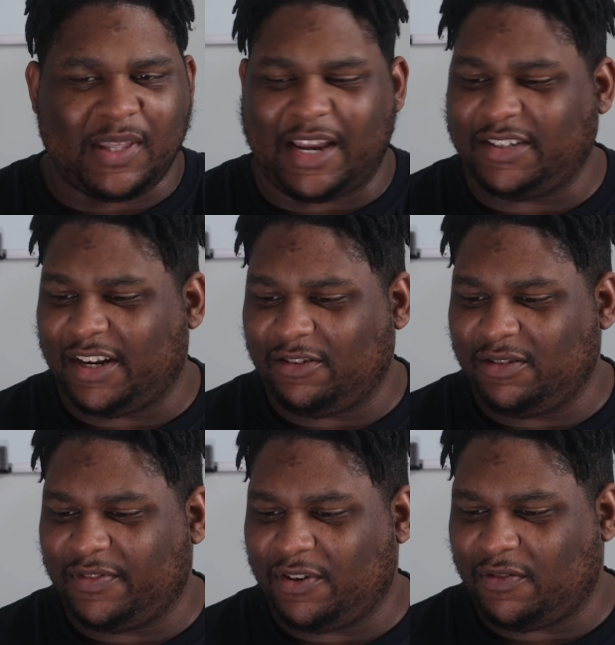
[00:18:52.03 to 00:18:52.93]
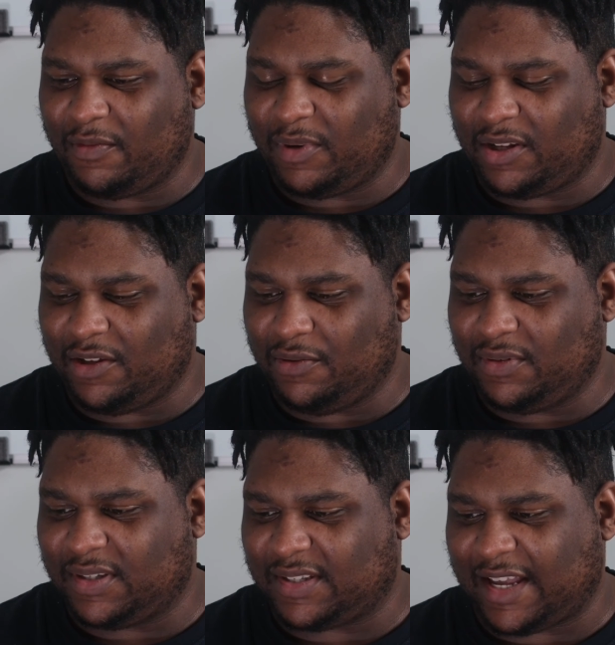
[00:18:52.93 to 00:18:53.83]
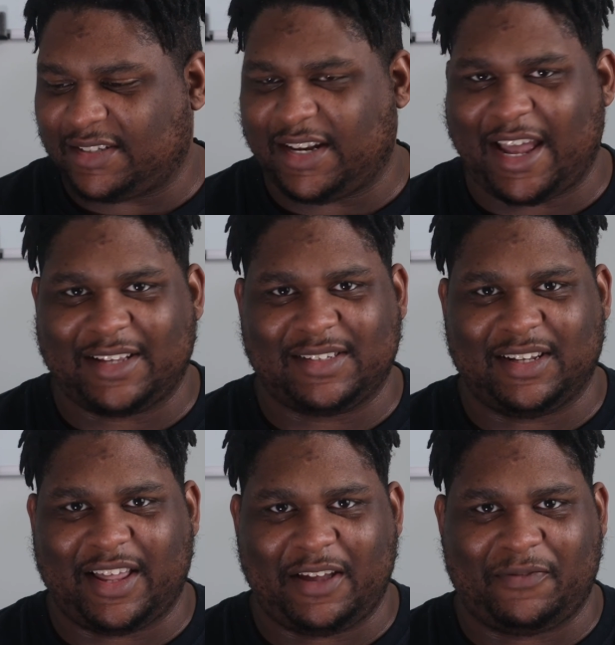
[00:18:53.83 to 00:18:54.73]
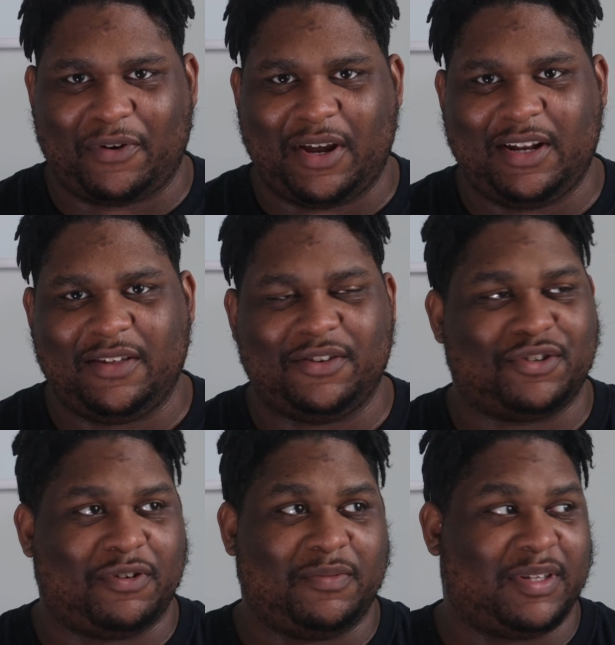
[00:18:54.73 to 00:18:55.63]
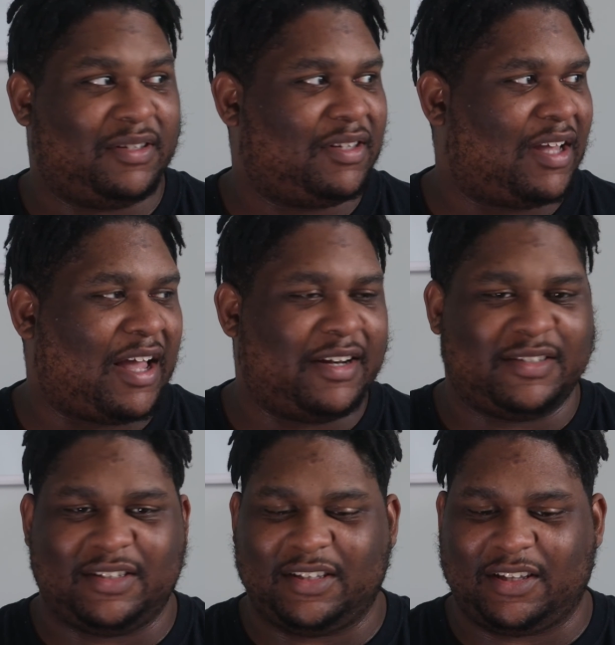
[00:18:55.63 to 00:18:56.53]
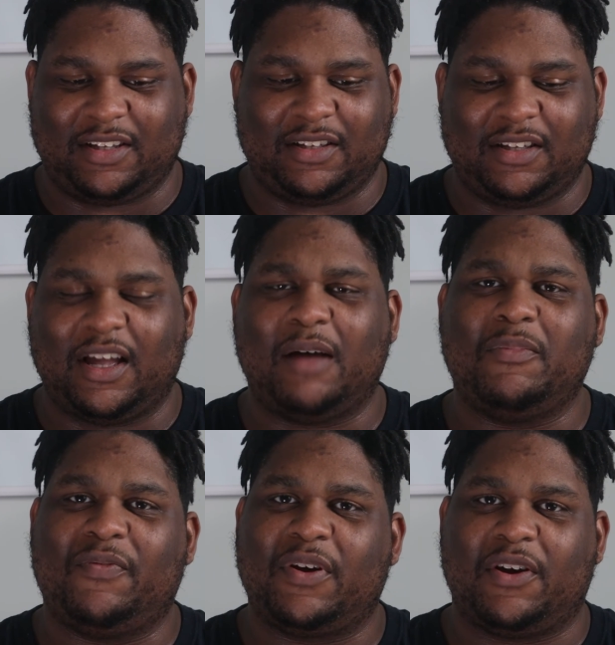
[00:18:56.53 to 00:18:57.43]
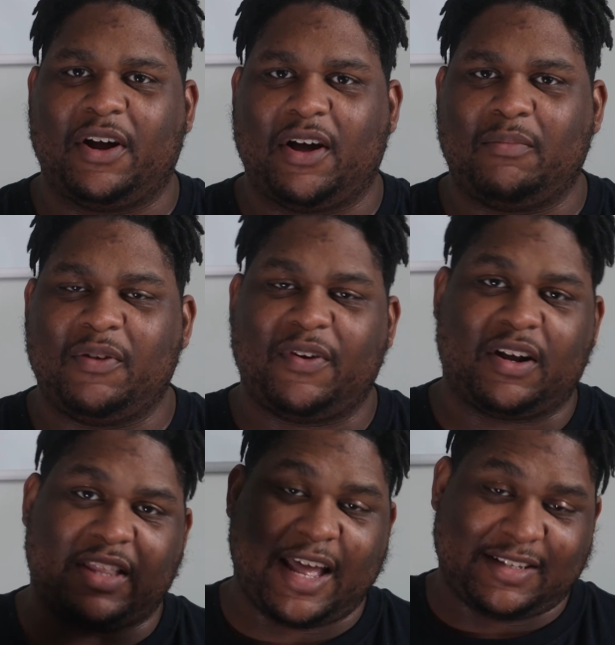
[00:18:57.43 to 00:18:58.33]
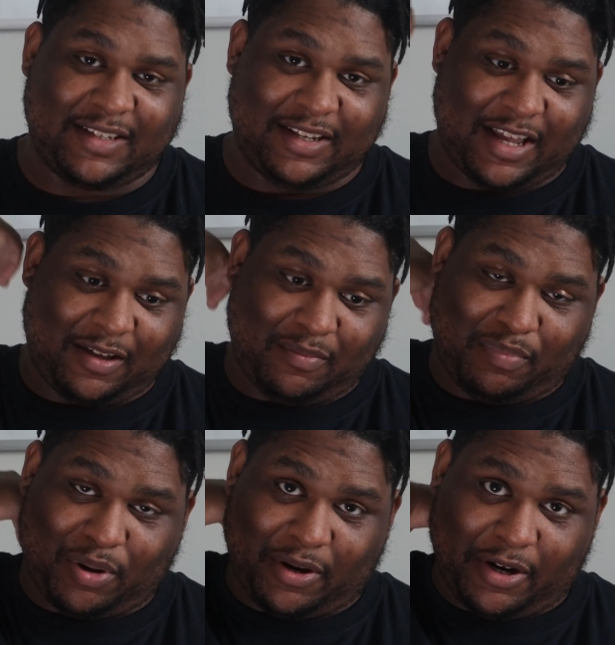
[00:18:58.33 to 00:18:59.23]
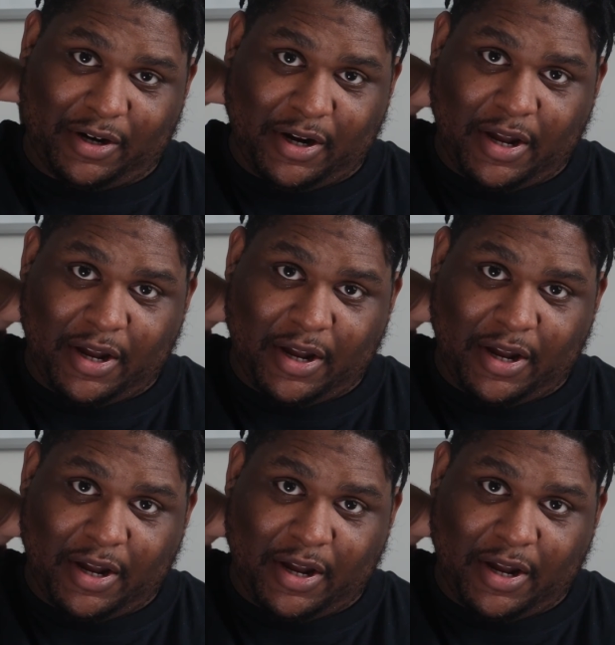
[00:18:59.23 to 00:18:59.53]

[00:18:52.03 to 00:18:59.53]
Actually, I don't even know if I'm going to use this as an accent light for any of the streams. Honestly, I'm going to figure it out. I'm going to figure out the accent light part.